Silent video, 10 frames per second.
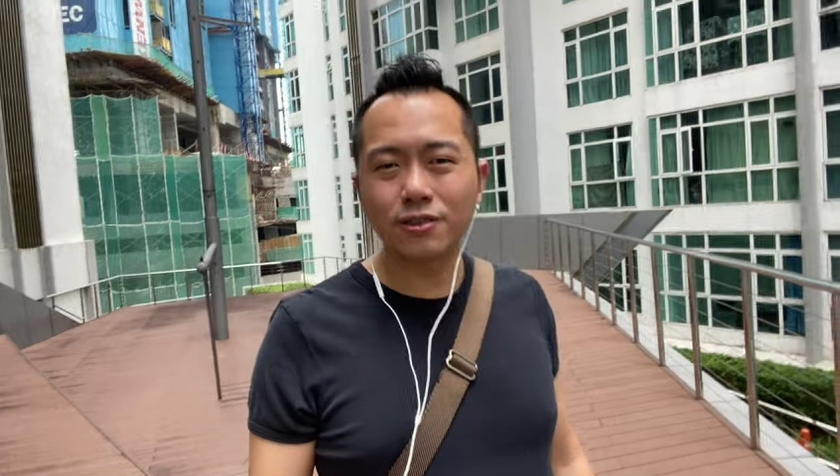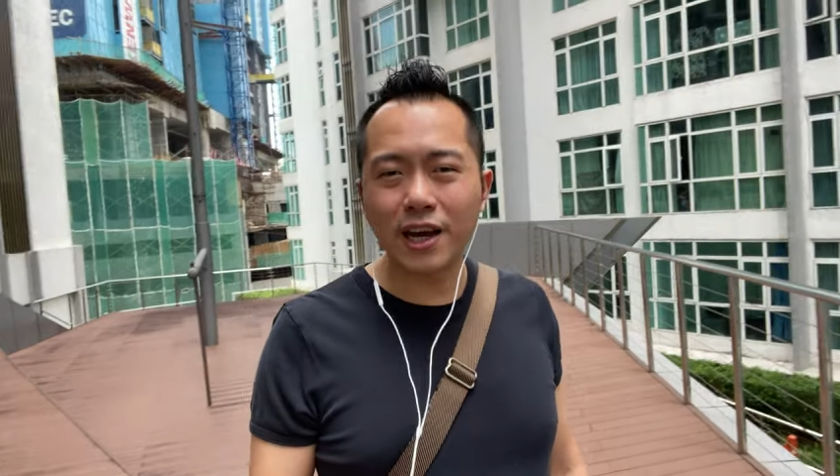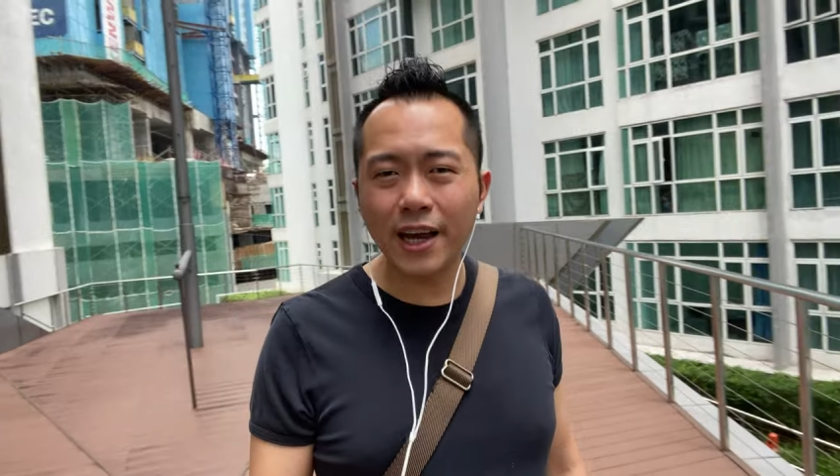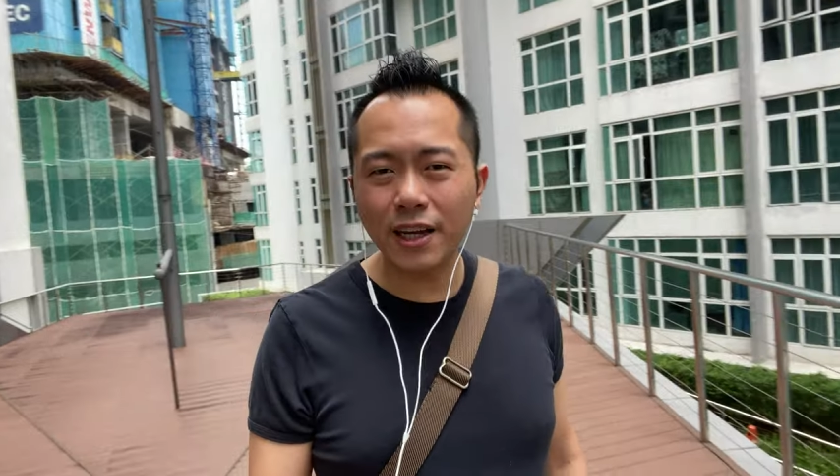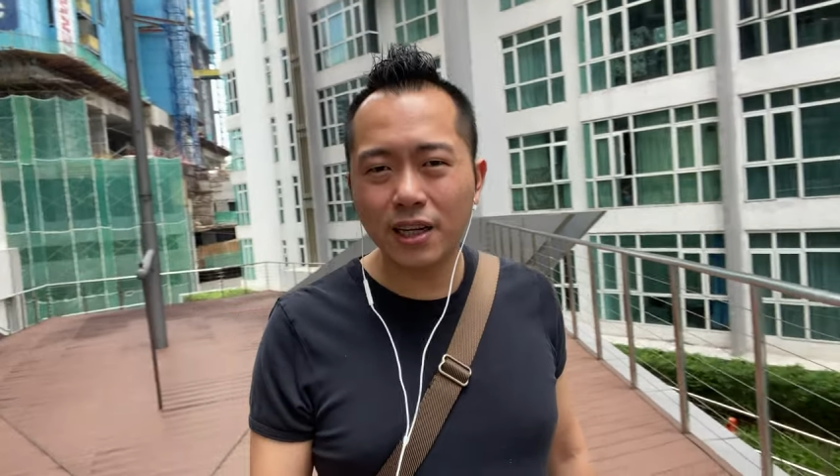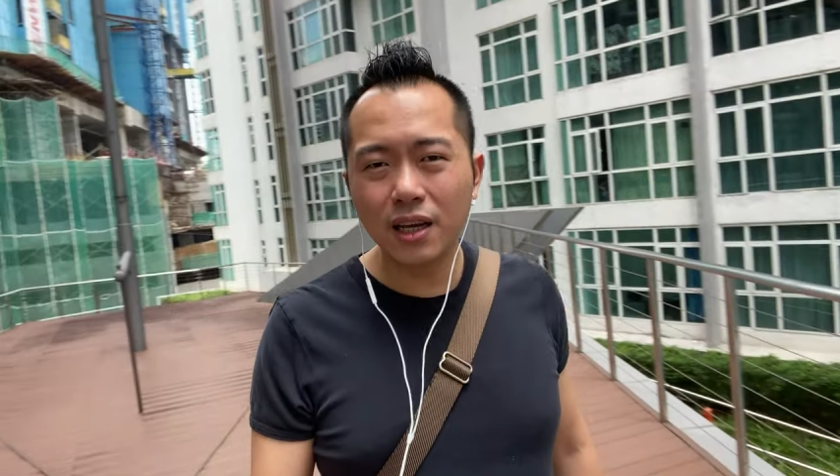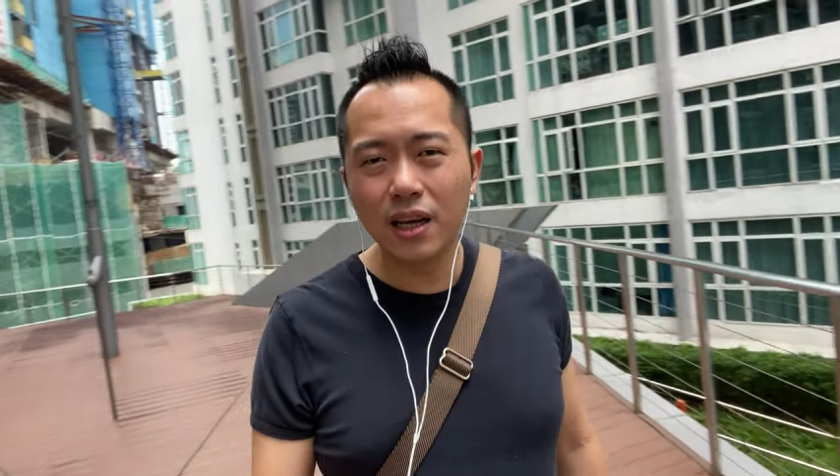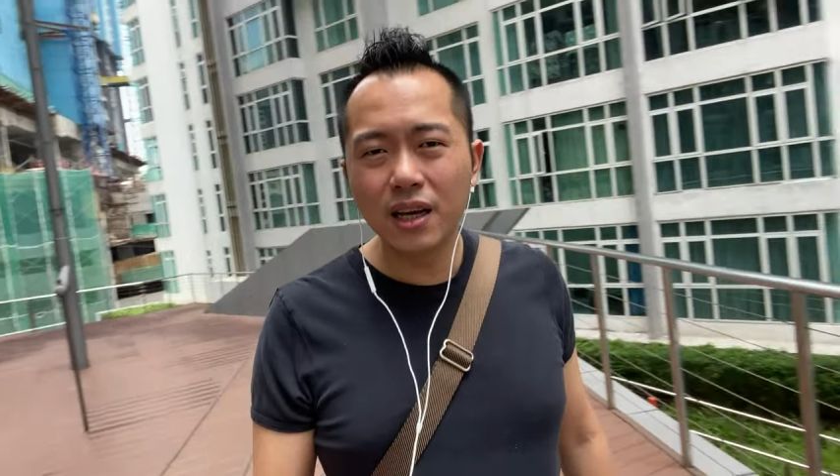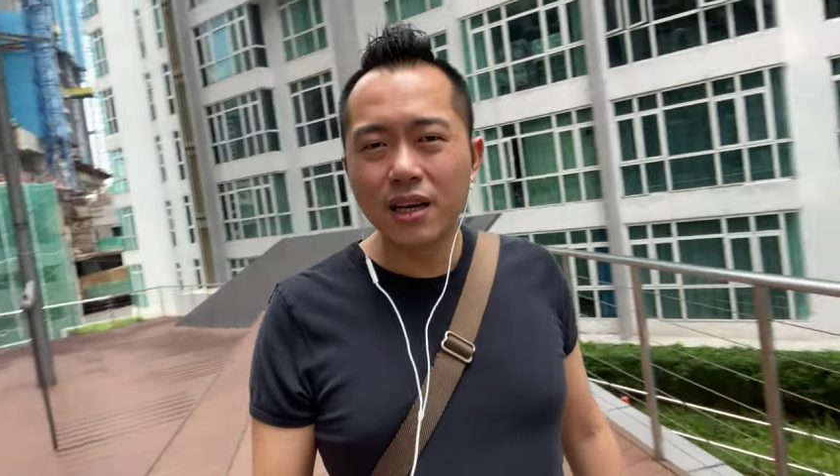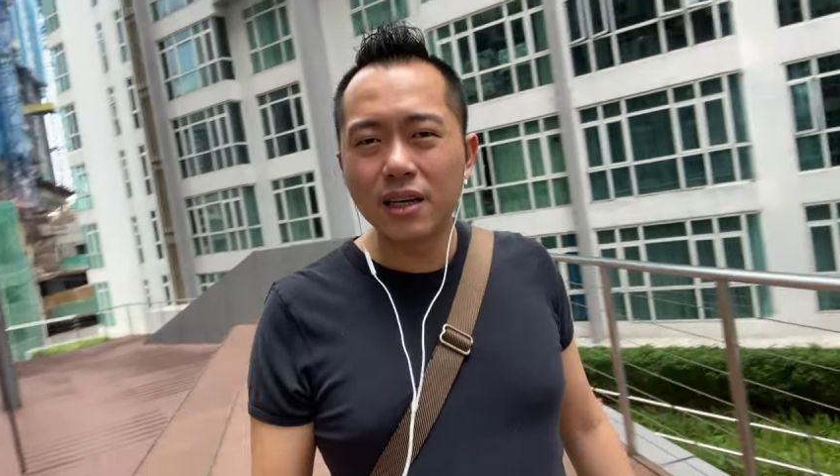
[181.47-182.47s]
right?
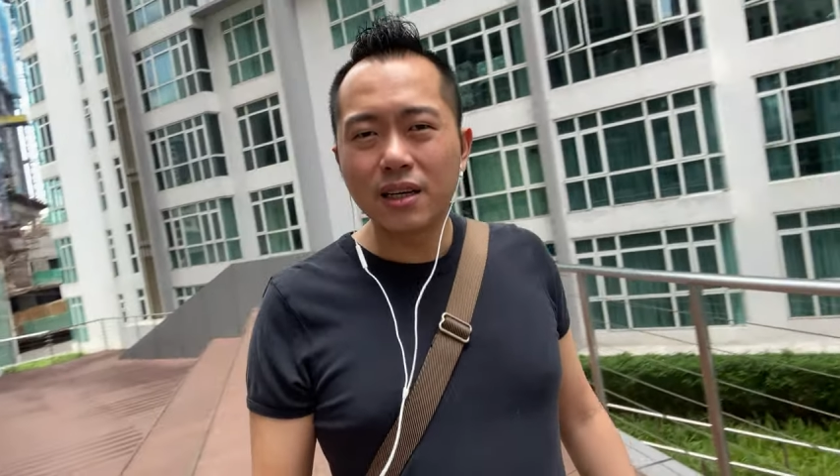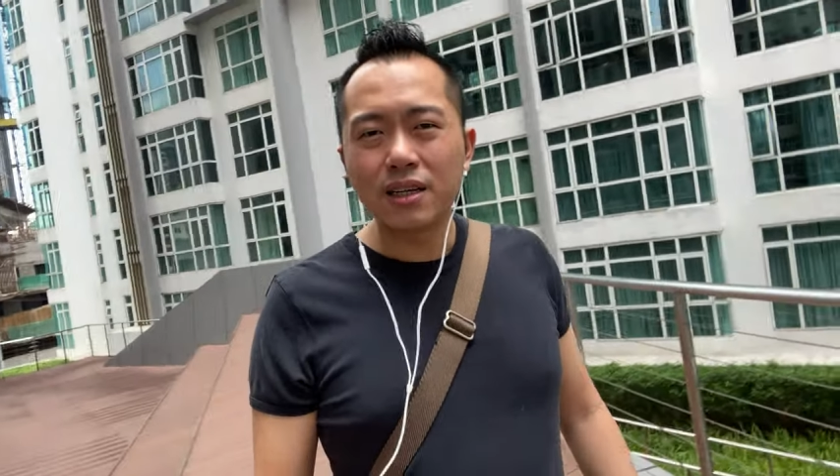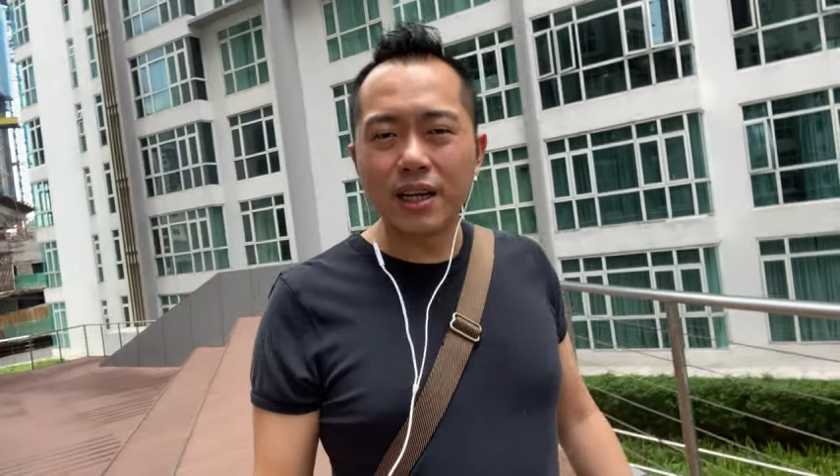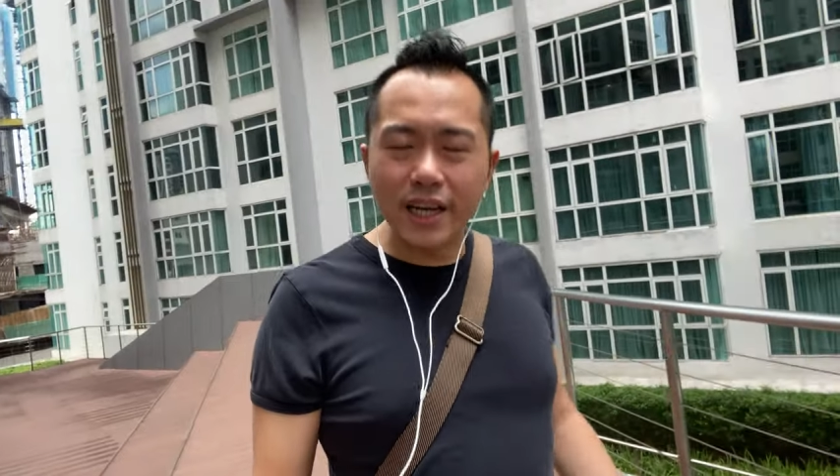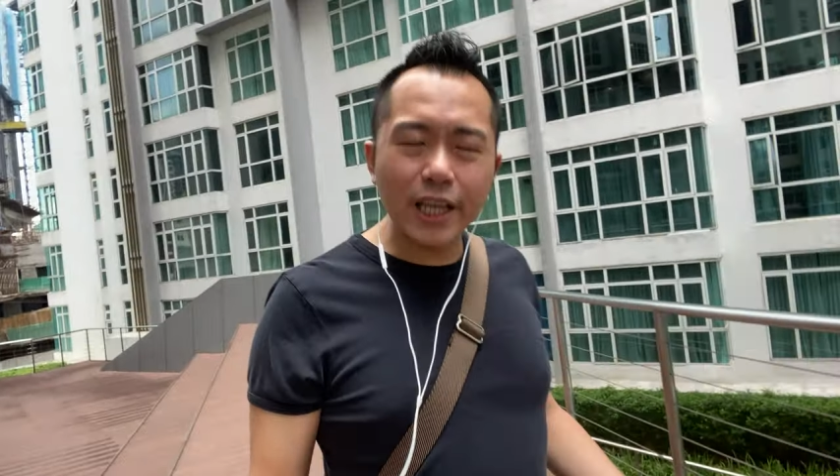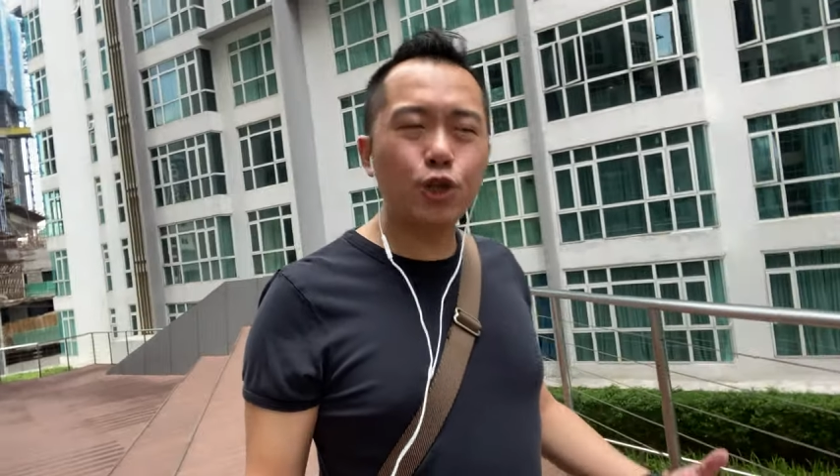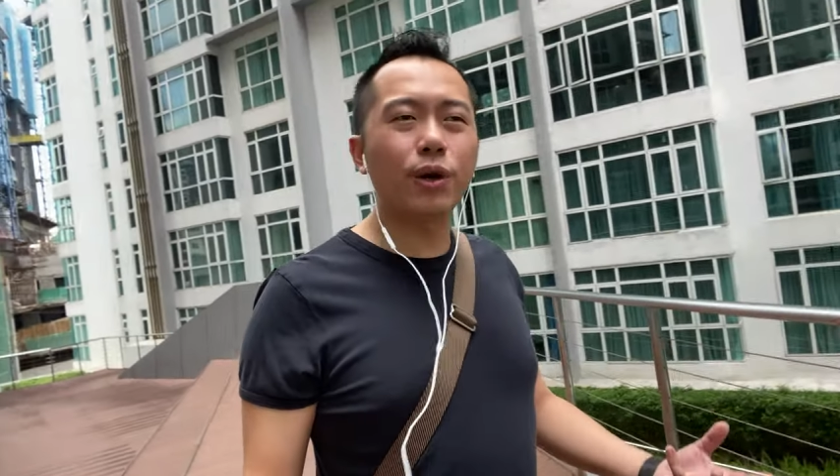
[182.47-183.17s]
The niche